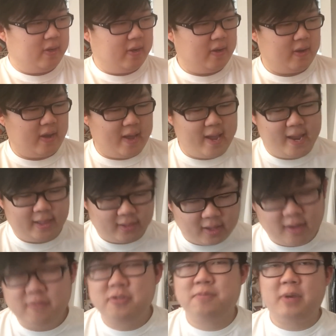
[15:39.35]
Uh, I
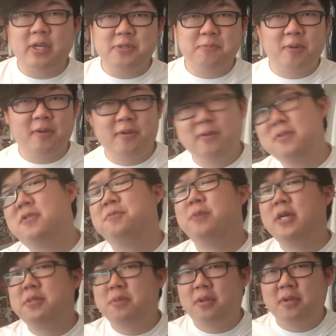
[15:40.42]
love Space Brothers.
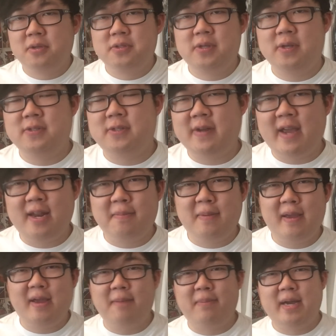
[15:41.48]
Space Brothers is an
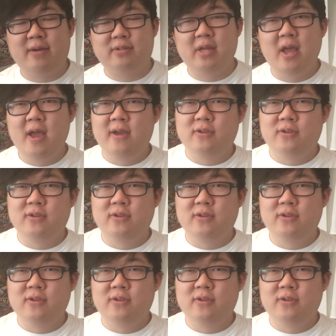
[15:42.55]
anime about